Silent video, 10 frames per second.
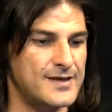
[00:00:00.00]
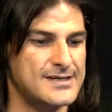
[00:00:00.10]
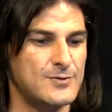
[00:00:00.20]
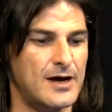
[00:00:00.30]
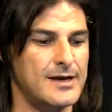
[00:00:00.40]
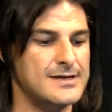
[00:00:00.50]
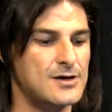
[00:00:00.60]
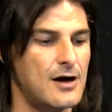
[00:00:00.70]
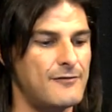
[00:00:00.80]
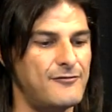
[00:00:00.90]
this one, it's
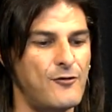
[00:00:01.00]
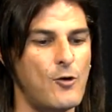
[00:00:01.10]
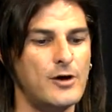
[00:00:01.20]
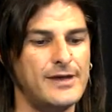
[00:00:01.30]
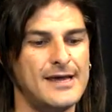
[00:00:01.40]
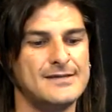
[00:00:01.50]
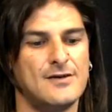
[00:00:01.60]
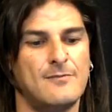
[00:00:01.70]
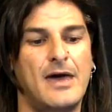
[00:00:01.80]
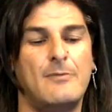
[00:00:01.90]
got four gigs
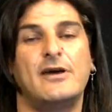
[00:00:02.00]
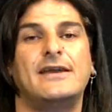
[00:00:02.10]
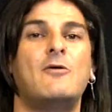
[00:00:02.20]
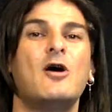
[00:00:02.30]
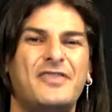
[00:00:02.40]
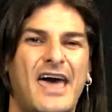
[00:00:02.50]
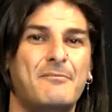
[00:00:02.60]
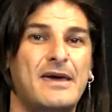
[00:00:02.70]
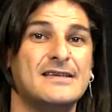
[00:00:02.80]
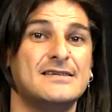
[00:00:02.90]
of memory. Now, what that
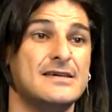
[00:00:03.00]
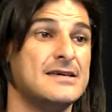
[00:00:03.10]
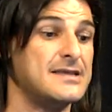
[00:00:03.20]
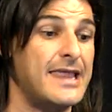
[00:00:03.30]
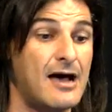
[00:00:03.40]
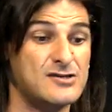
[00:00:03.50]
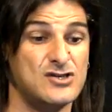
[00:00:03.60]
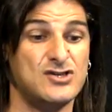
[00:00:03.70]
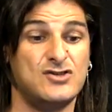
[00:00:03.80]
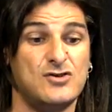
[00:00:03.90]
means is it allows
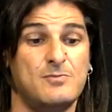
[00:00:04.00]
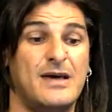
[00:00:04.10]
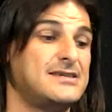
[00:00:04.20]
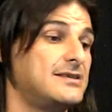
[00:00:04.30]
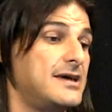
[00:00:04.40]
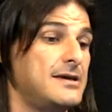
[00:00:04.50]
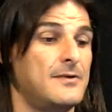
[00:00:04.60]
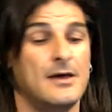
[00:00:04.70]
you to do basically